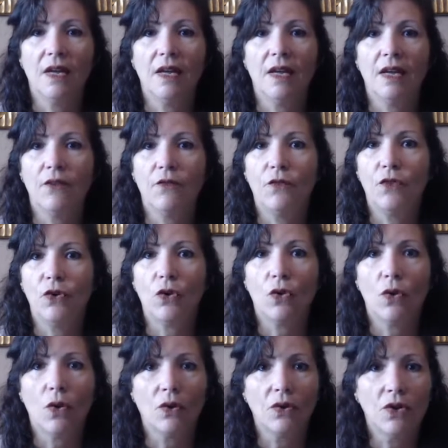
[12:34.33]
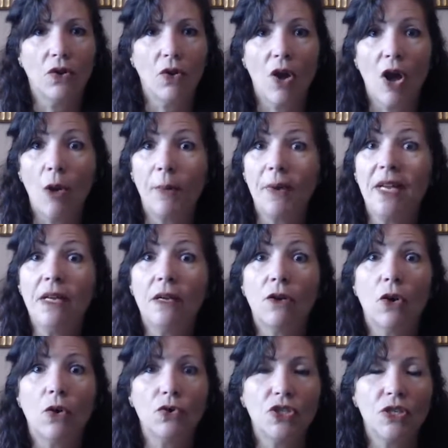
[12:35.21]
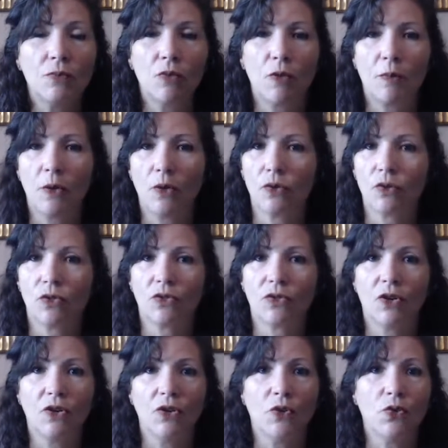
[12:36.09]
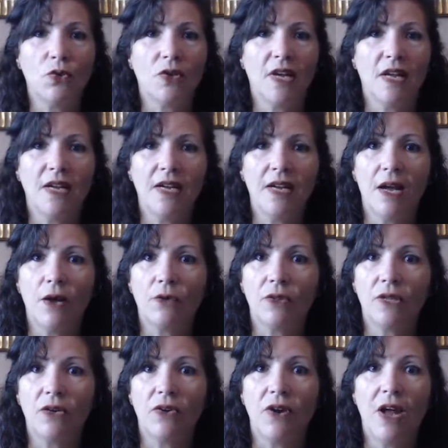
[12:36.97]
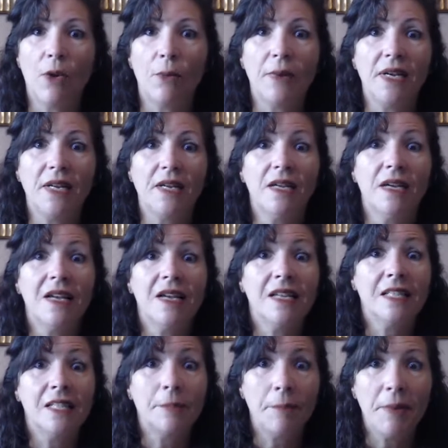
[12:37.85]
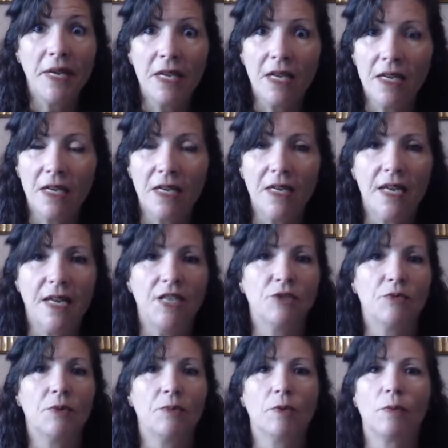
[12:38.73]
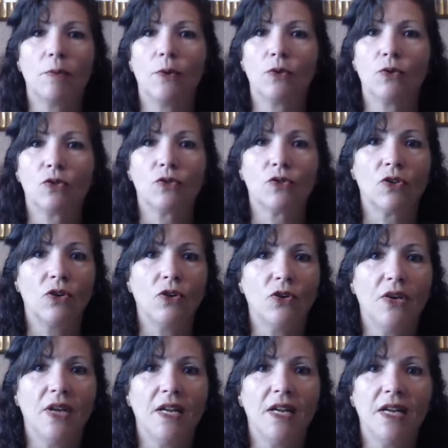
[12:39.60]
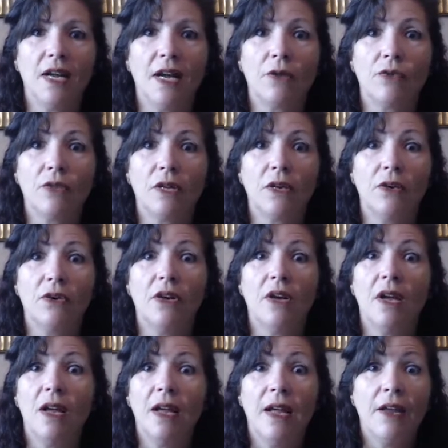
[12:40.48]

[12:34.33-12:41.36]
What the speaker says: If your goal, how many coaching proposals are you getting out there? How many speaking engagement proposals are you getting out there?